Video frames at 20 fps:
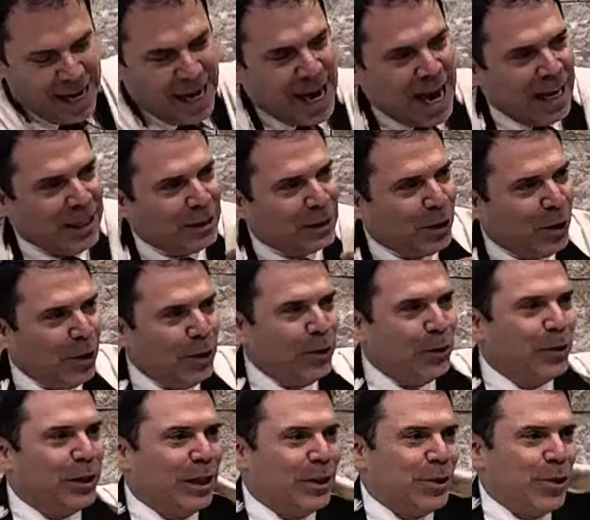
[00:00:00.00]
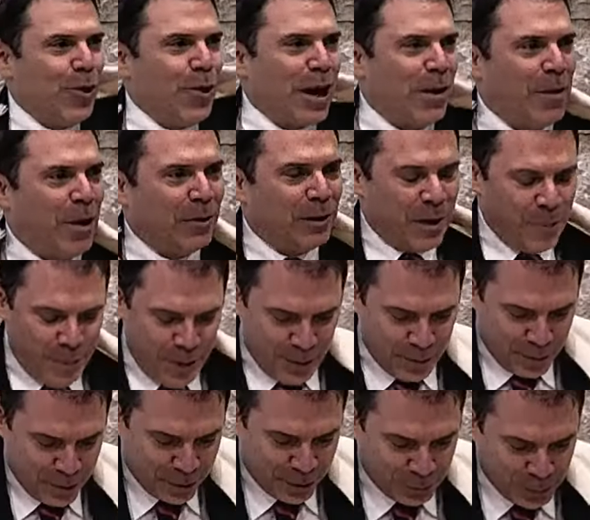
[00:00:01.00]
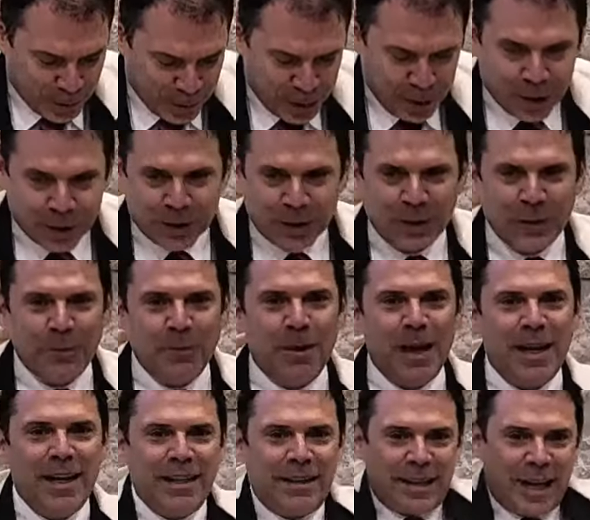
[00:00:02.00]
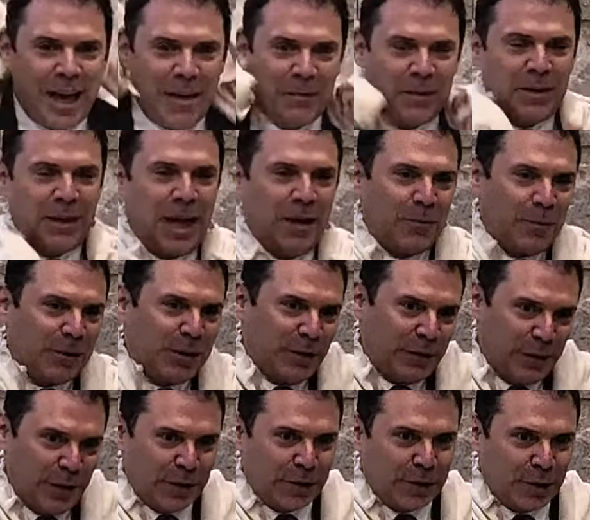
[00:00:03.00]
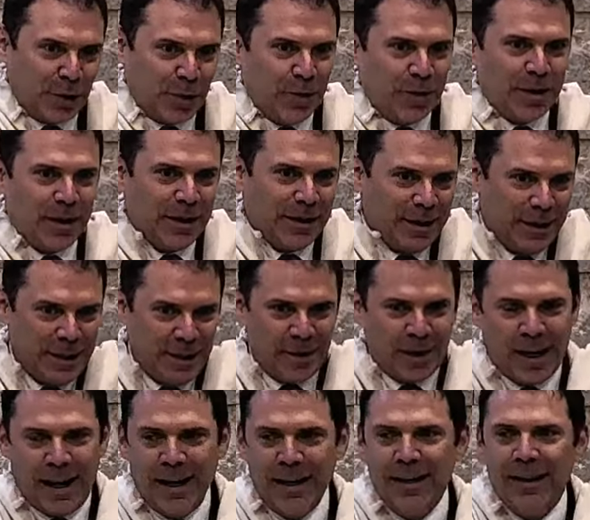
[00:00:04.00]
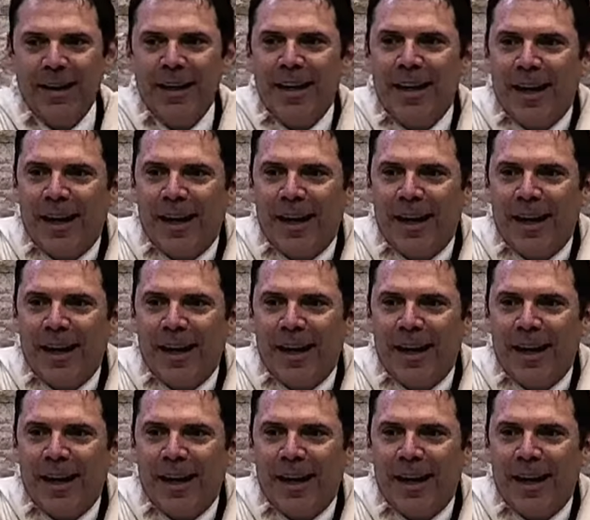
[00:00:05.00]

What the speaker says: I told you the joke about the mirrors because many times, that was the first joke, okay?